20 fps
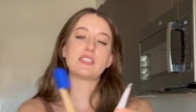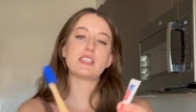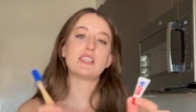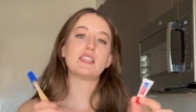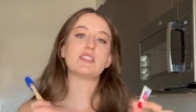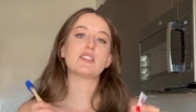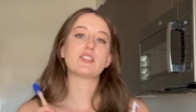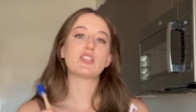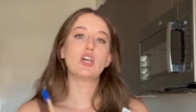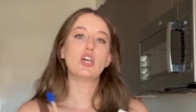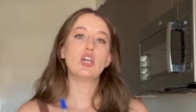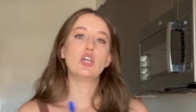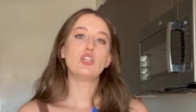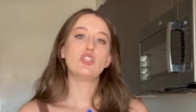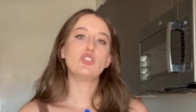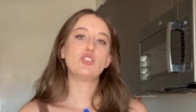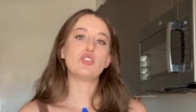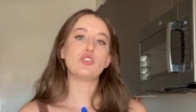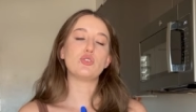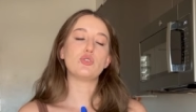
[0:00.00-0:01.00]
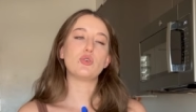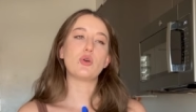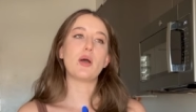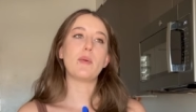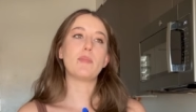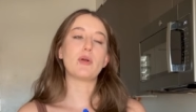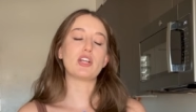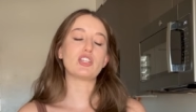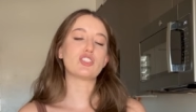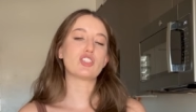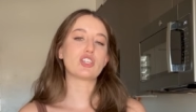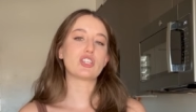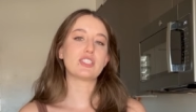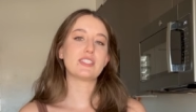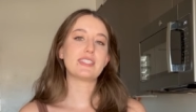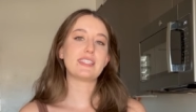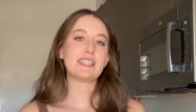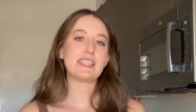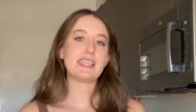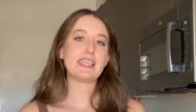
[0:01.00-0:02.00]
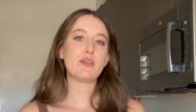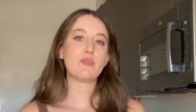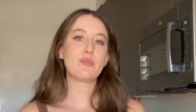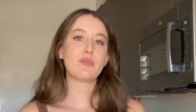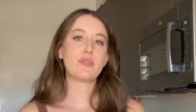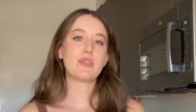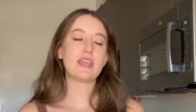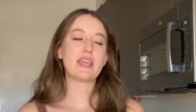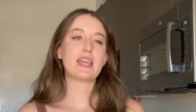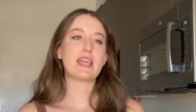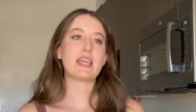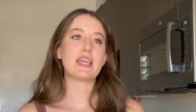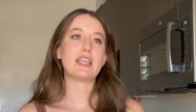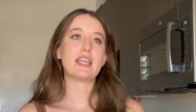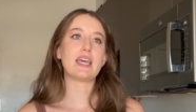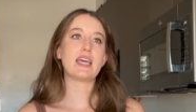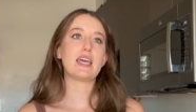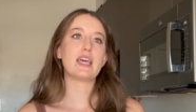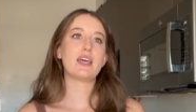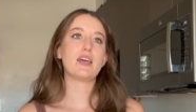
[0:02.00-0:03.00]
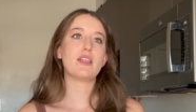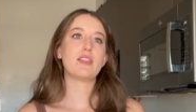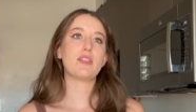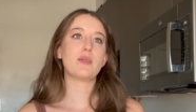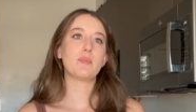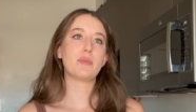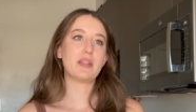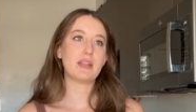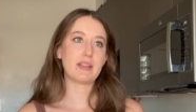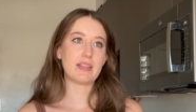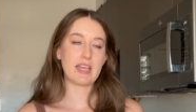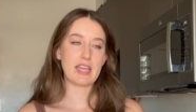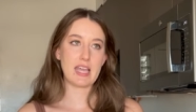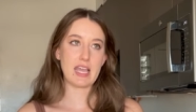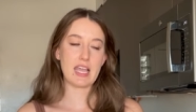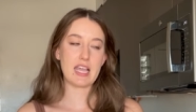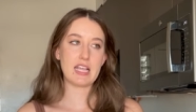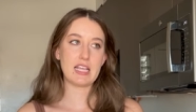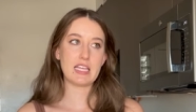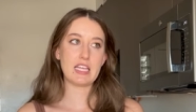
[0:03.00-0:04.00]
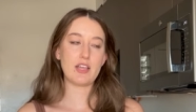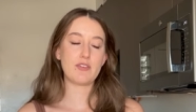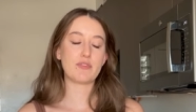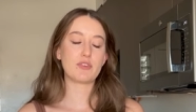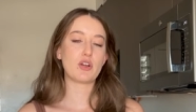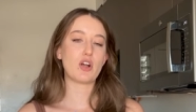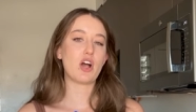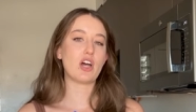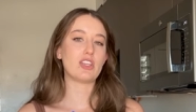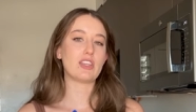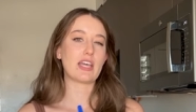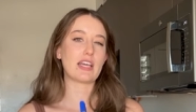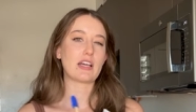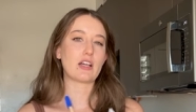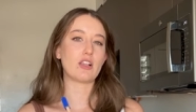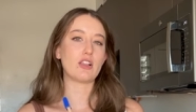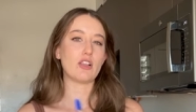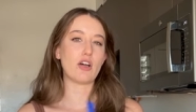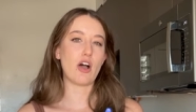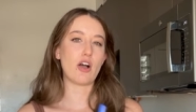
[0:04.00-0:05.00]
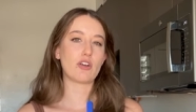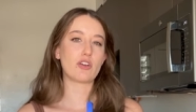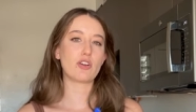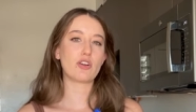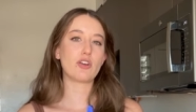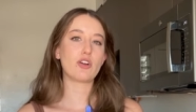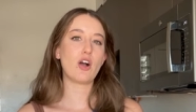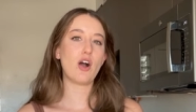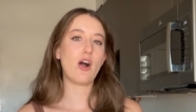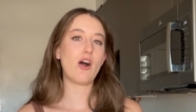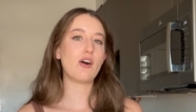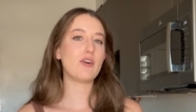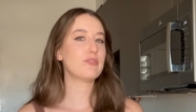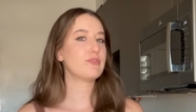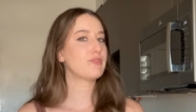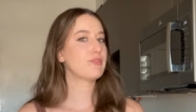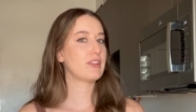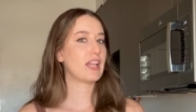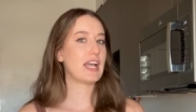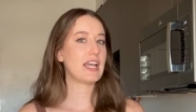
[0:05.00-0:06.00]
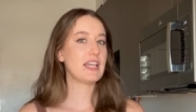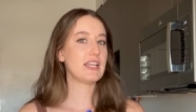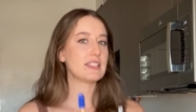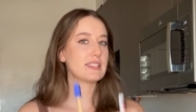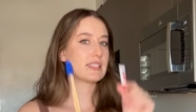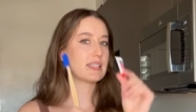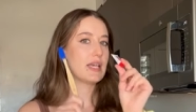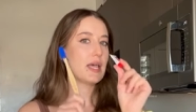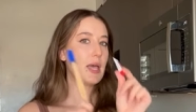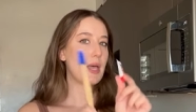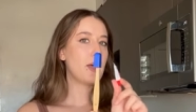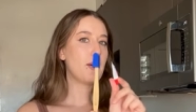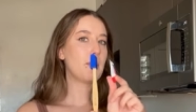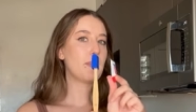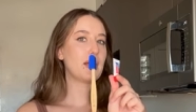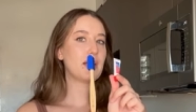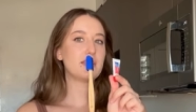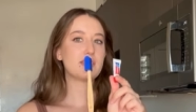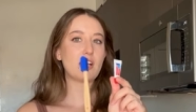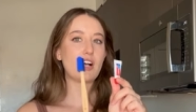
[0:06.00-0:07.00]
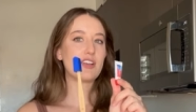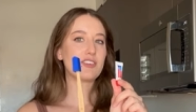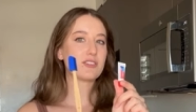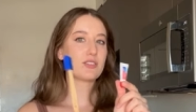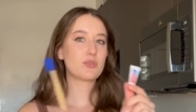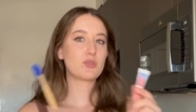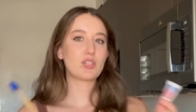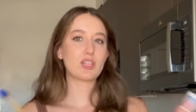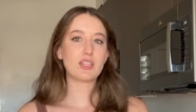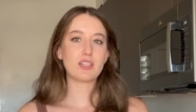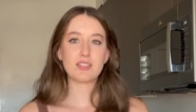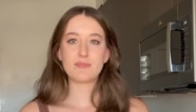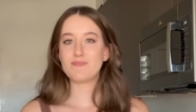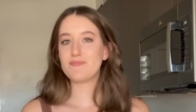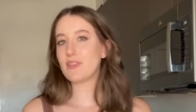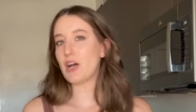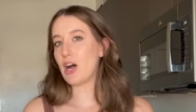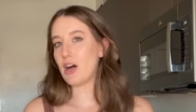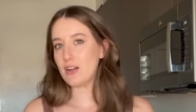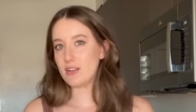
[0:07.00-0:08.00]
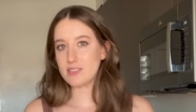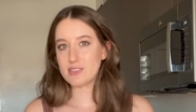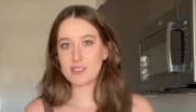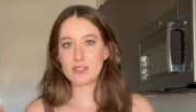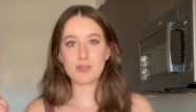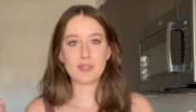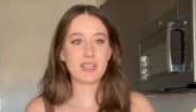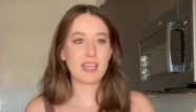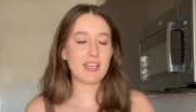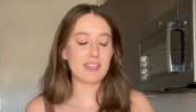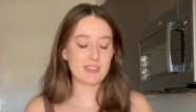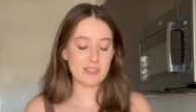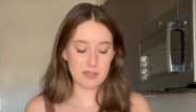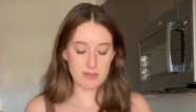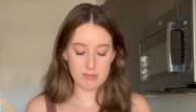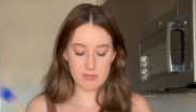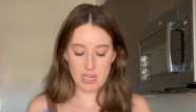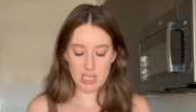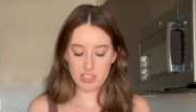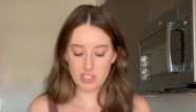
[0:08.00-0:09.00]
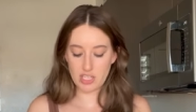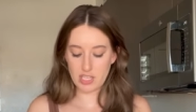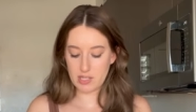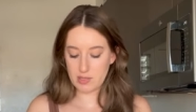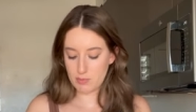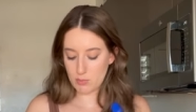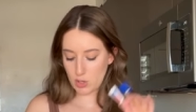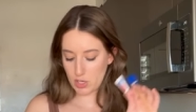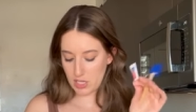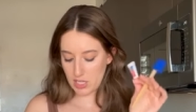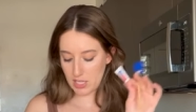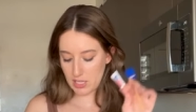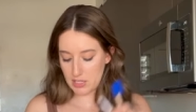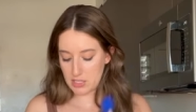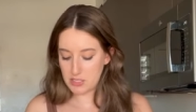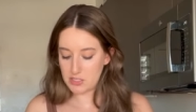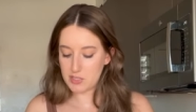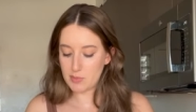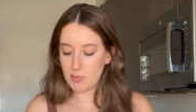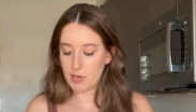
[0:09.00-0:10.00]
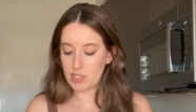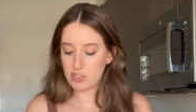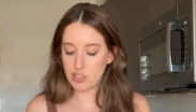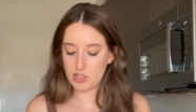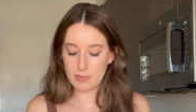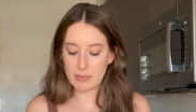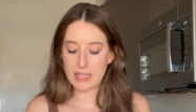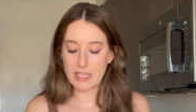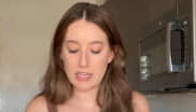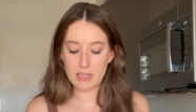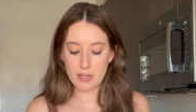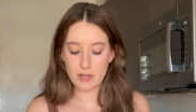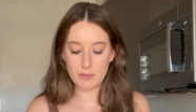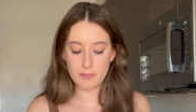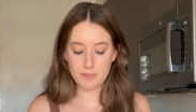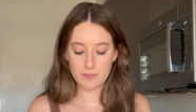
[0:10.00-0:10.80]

these to brush their teeth in the plane if you're on like a longer haul flight, but it's also good also in case you're rushing in the morning and need to brush them later.